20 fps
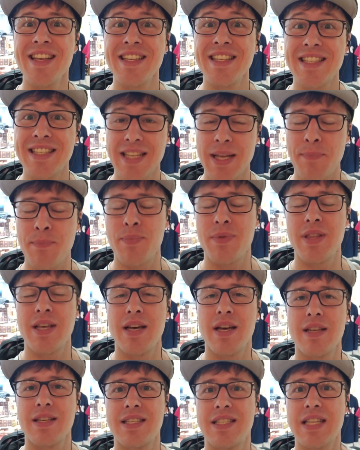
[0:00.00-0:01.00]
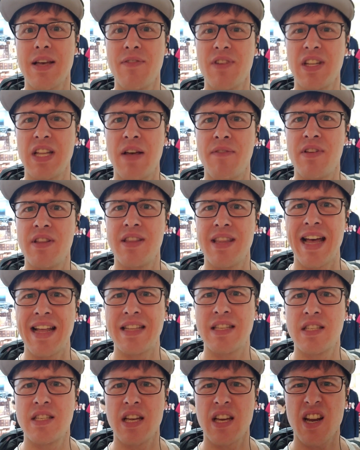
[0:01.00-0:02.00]
skip the 7-Eleven
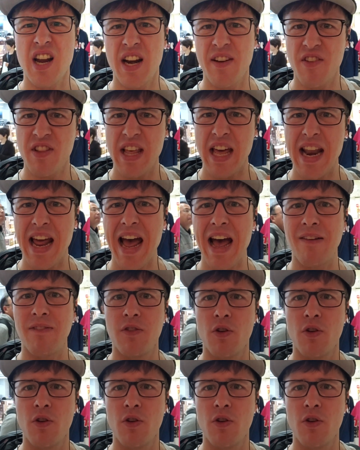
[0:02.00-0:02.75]
that's kind of on that half